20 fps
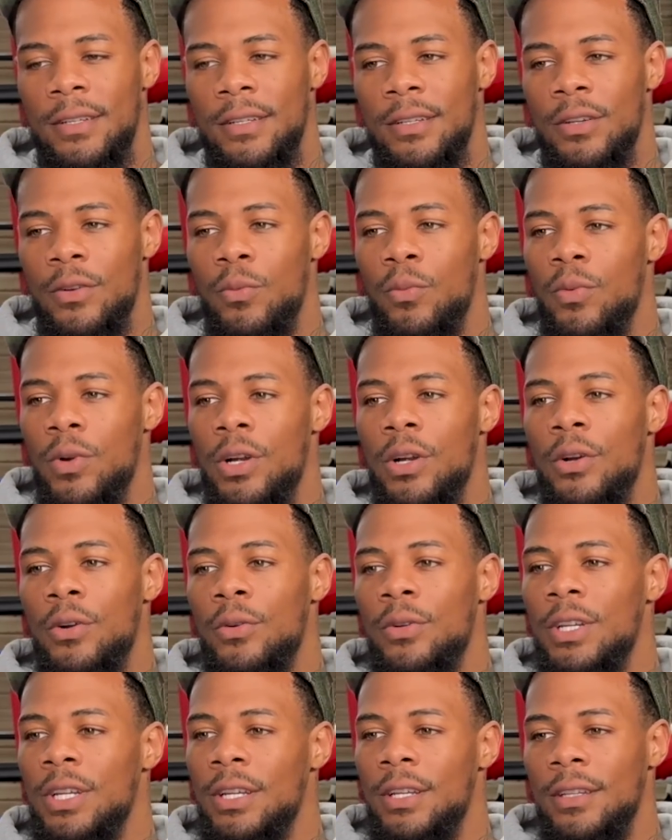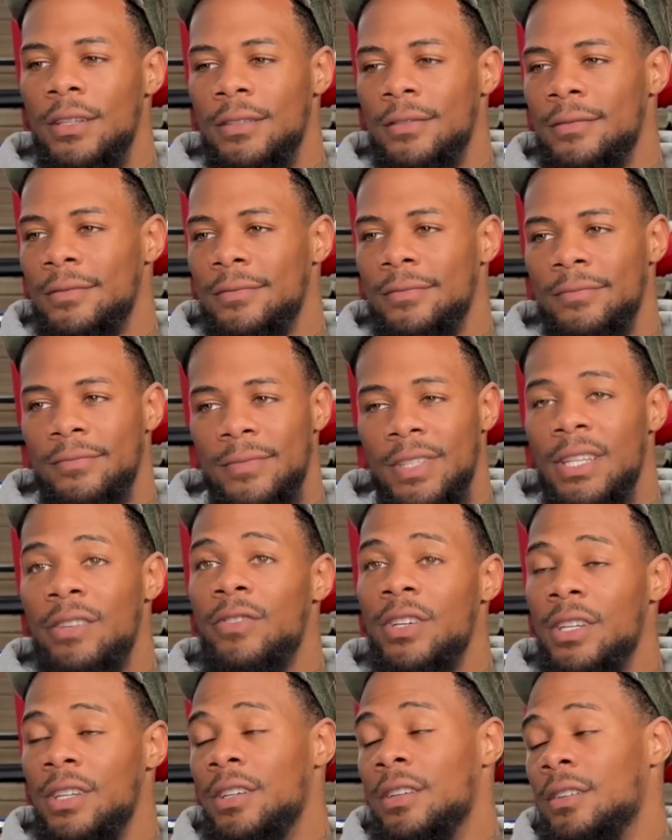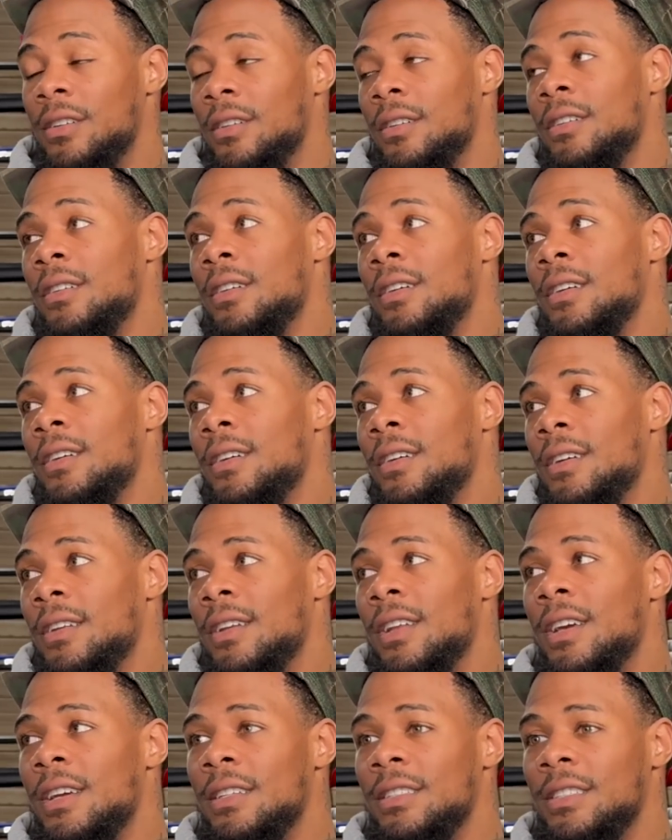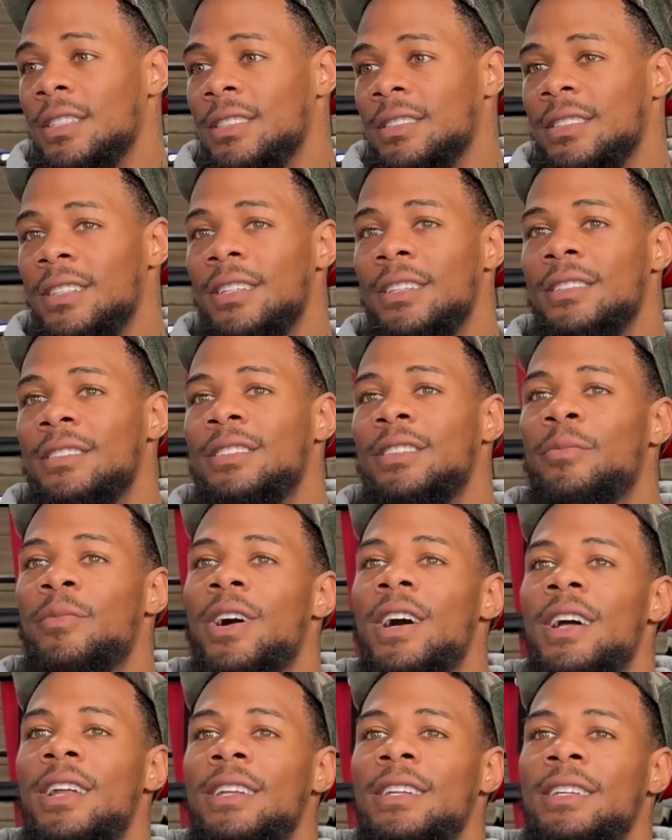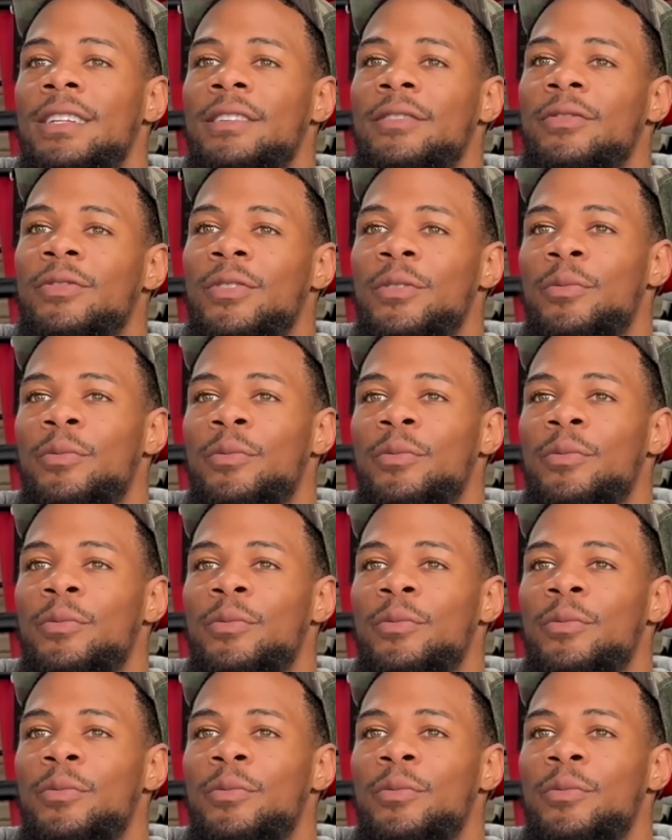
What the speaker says: world and even here, they consider somebody from